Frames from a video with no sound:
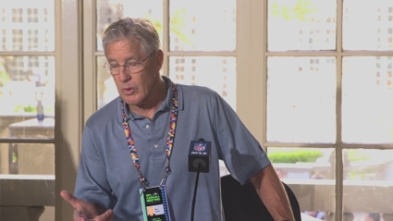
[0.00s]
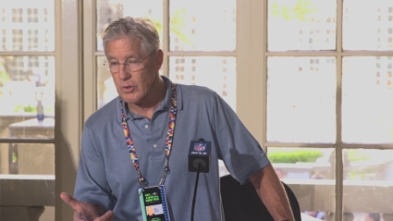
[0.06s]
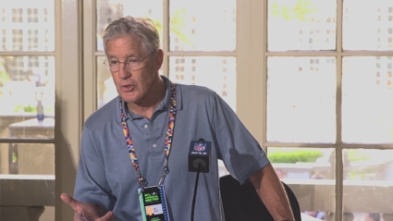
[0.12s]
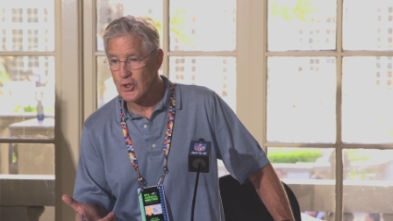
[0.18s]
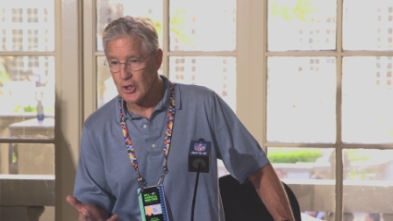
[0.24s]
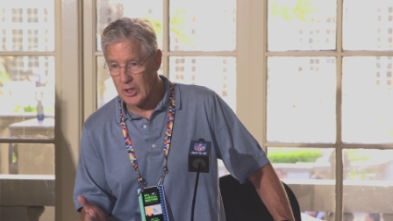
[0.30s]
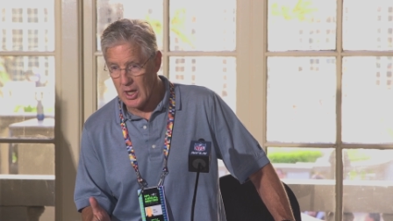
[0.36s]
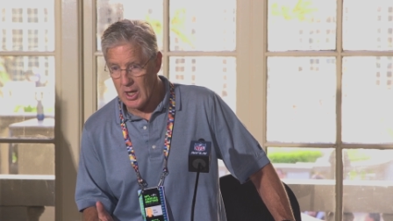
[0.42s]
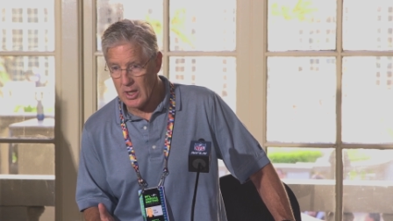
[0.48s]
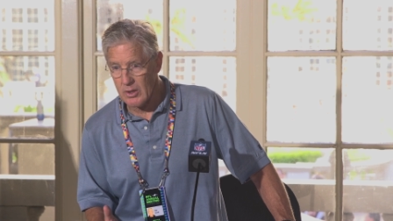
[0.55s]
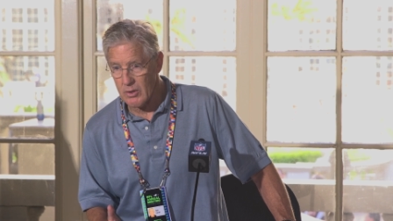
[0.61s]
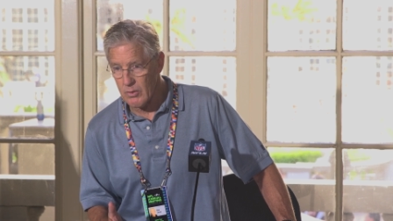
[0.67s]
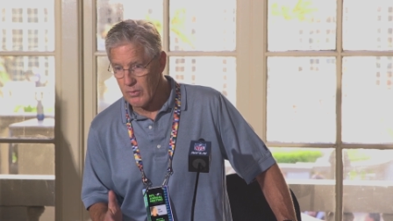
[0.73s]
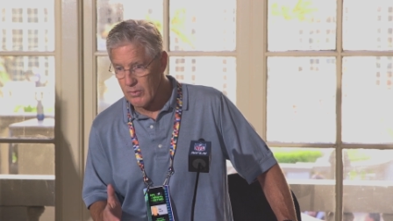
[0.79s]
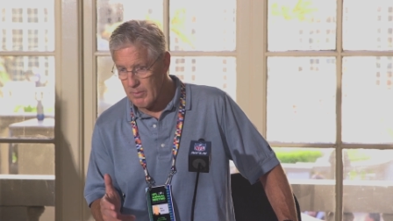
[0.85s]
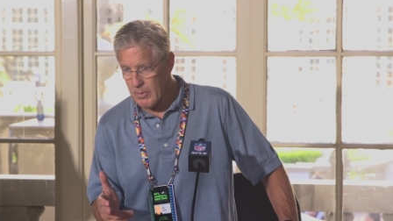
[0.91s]
we were in
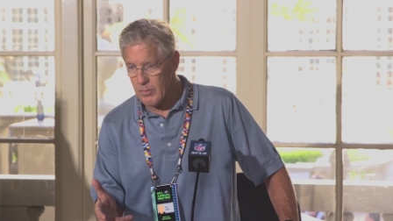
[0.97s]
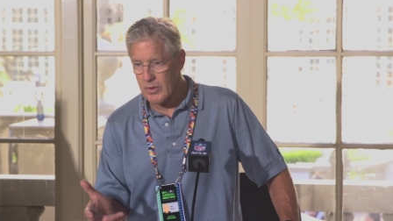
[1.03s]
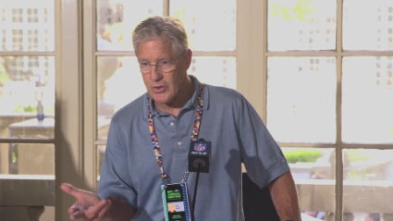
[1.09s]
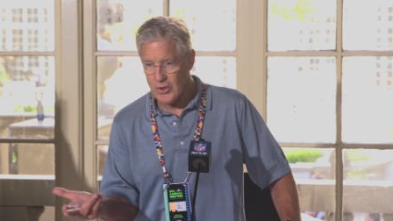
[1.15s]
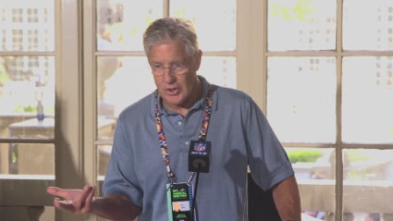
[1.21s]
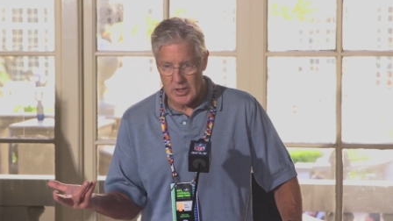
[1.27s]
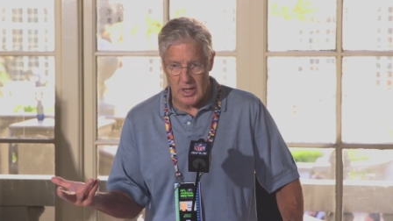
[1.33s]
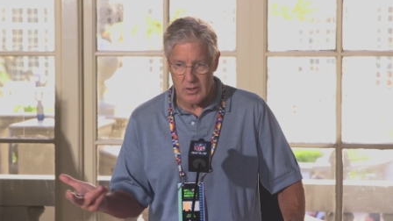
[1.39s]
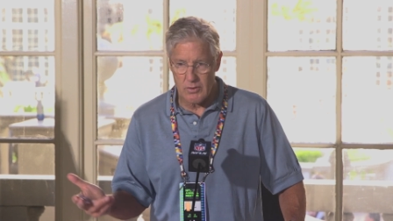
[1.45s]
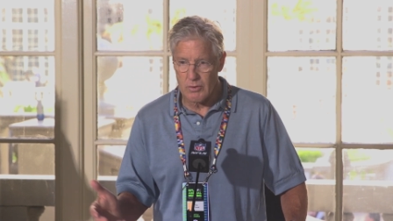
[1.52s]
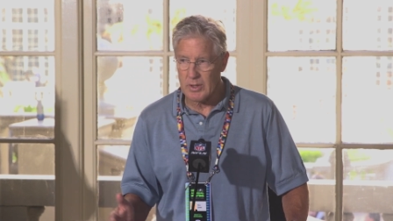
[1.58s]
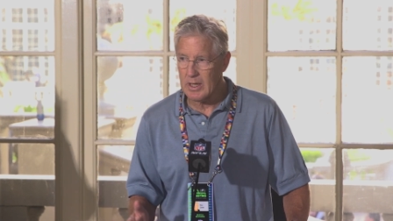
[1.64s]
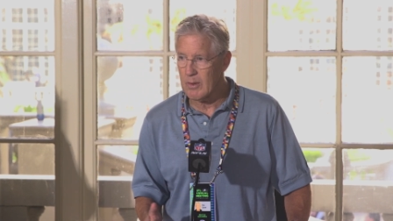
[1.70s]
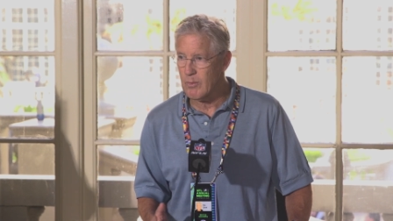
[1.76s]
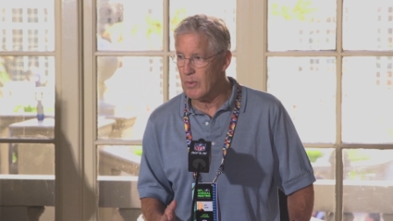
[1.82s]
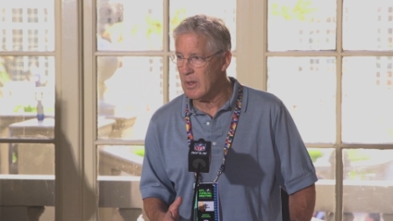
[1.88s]
Chicago. remember the Chicago
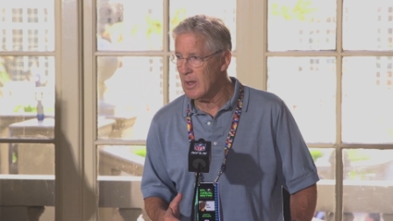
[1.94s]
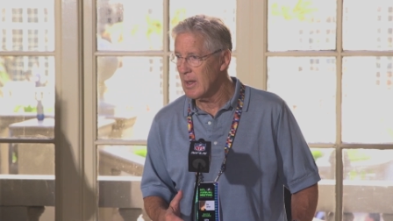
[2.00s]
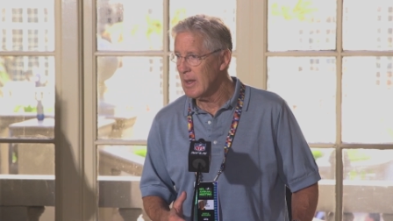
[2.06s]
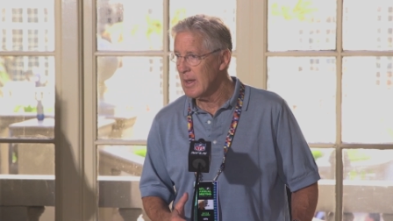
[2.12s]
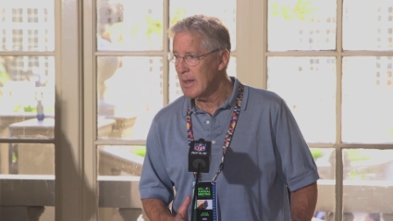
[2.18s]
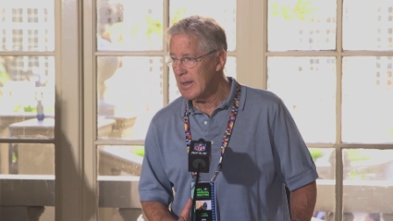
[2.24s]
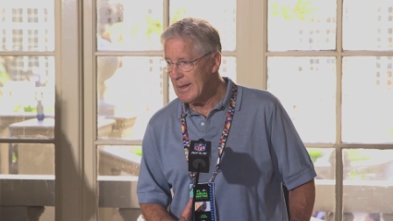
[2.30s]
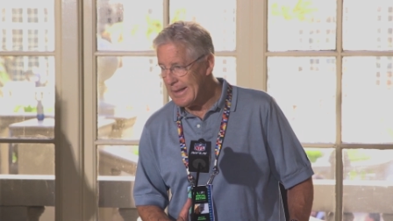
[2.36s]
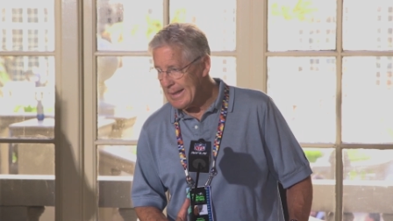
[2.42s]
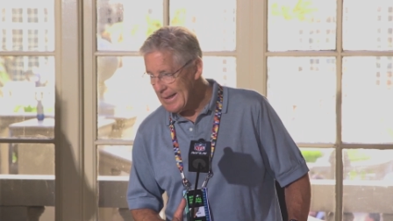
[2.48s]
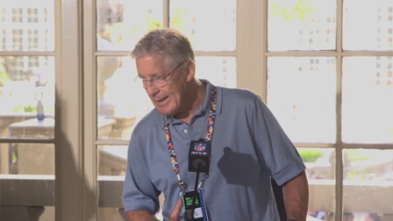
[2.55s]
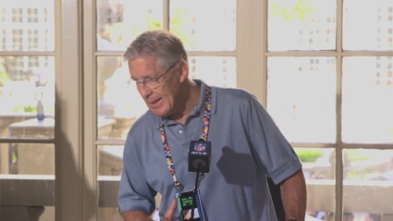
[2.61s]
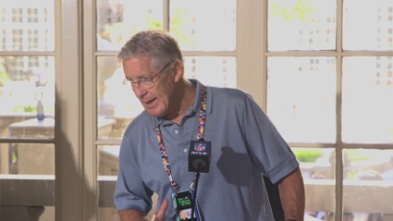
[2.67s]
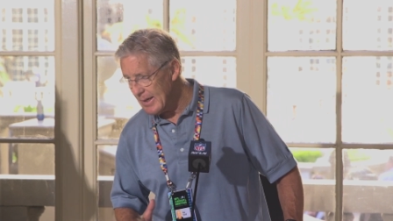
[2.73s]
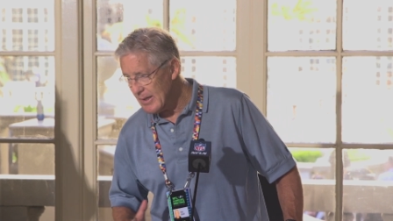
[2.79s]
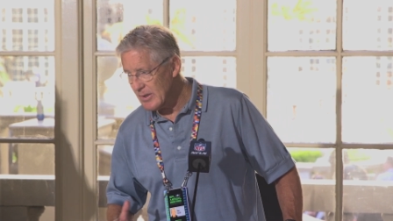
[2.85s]
game when
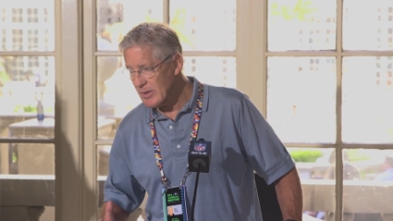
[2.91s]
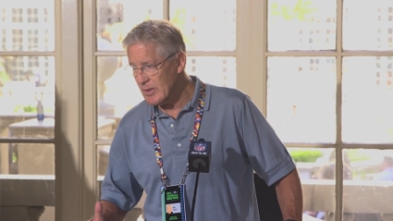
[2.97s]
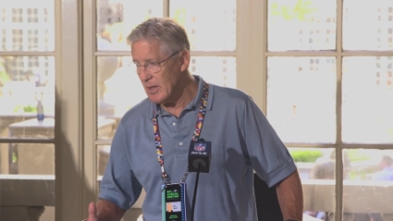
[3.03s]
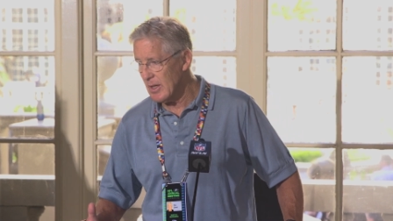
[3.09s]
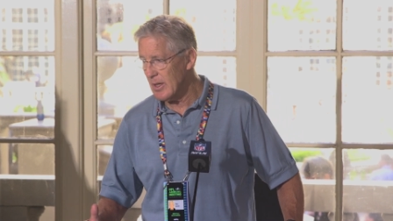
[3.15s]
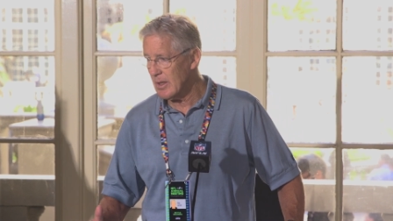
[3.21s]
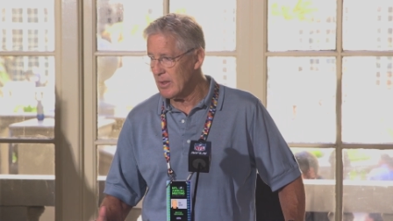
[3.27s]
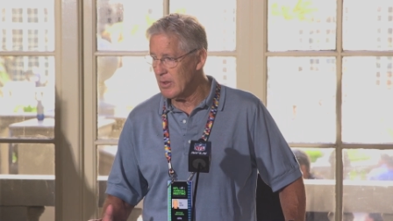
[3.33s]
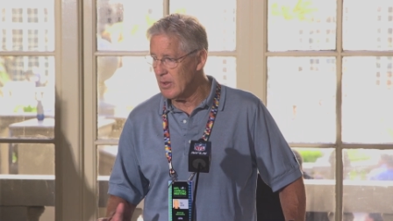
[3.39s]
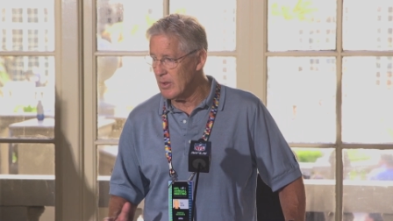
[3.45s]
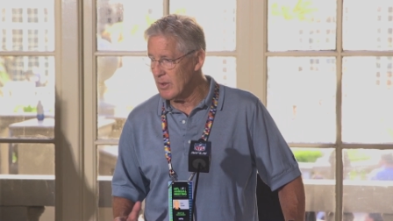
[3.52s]
he led us uh,